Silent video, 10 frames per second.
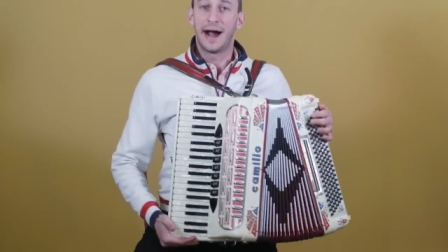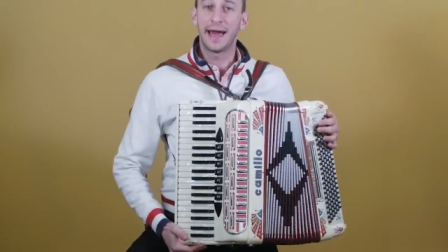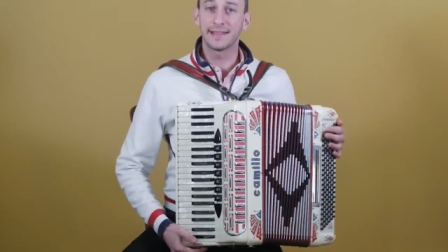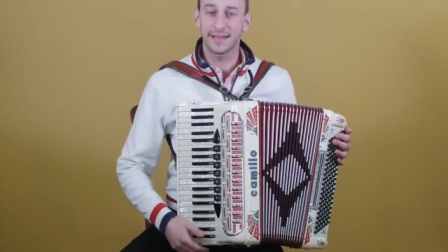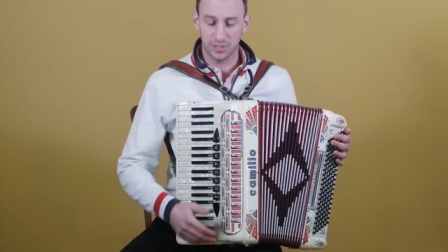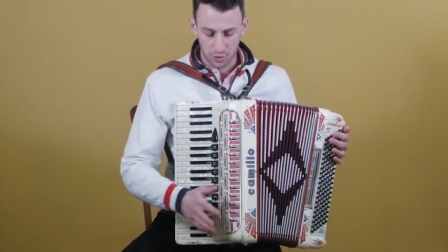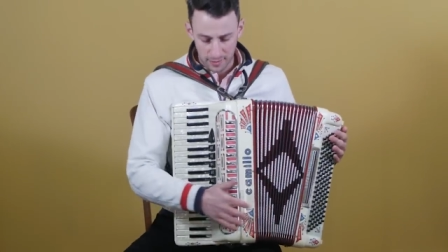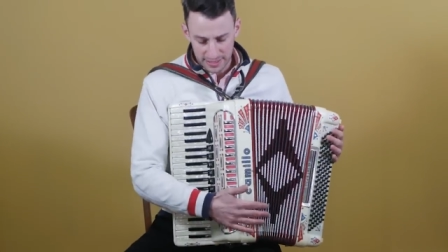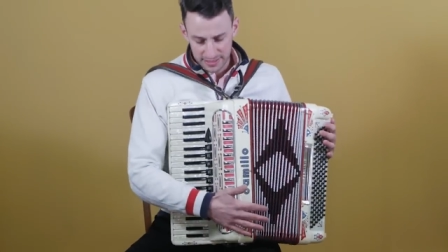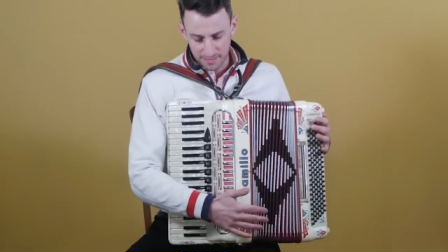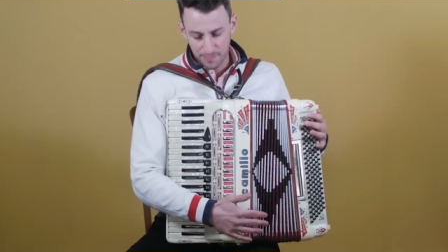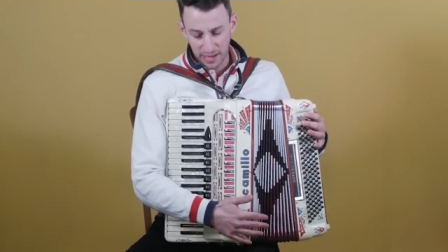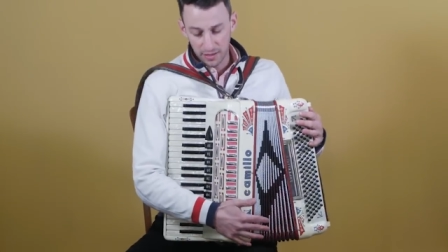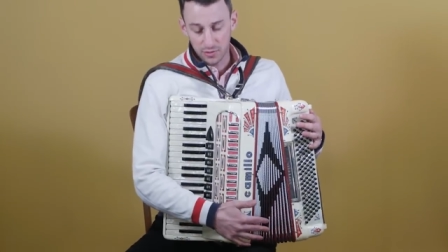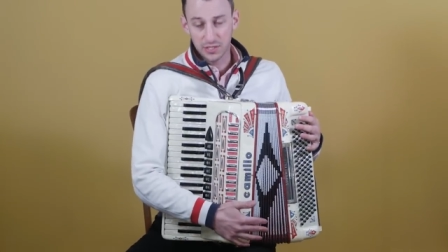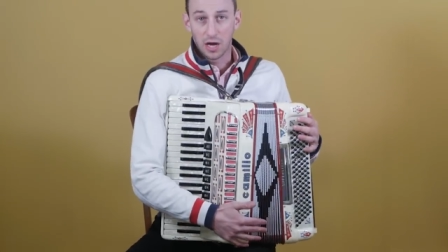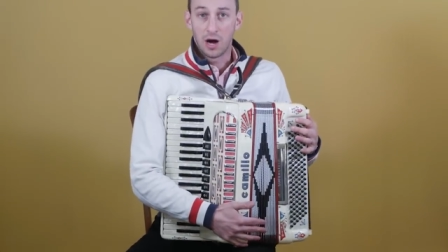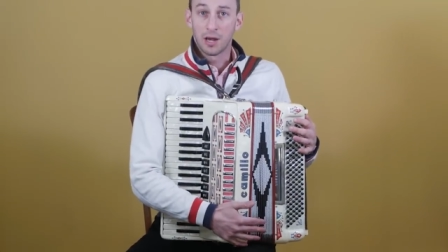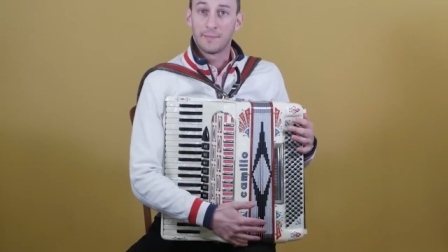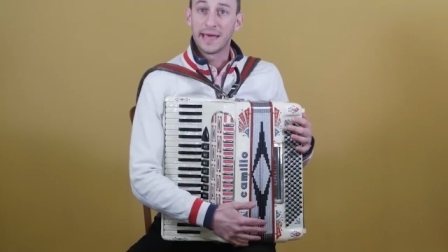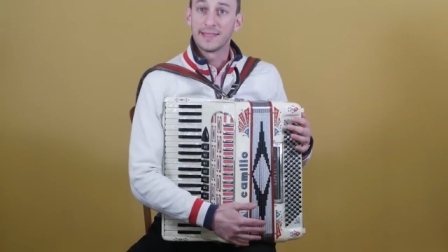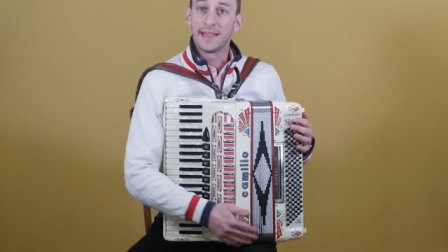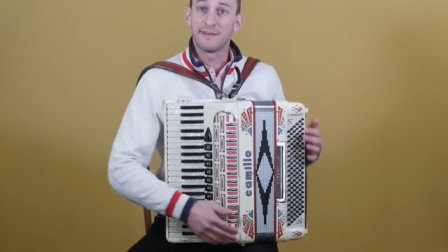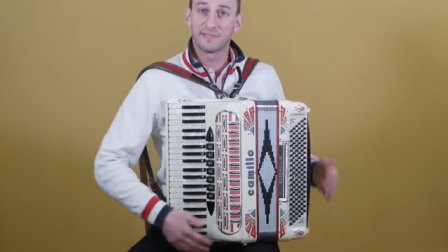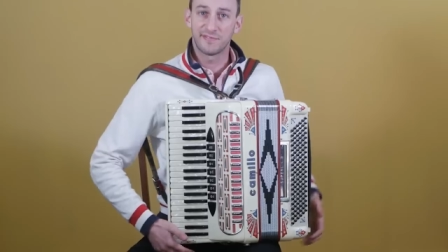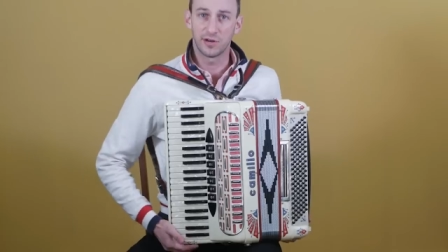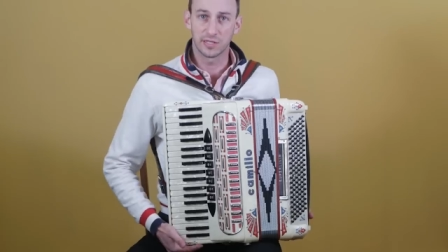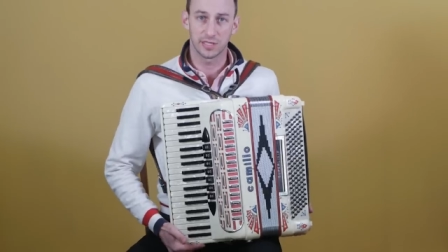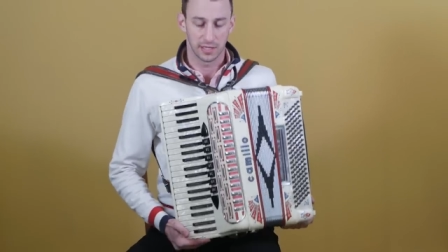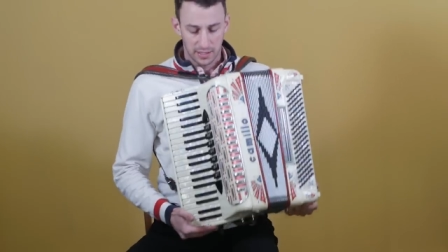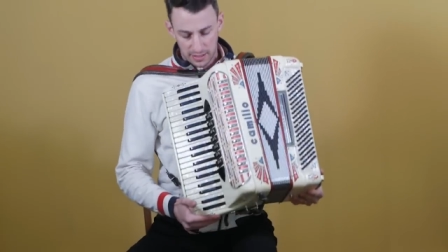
I like to rest the bellows on my left foot.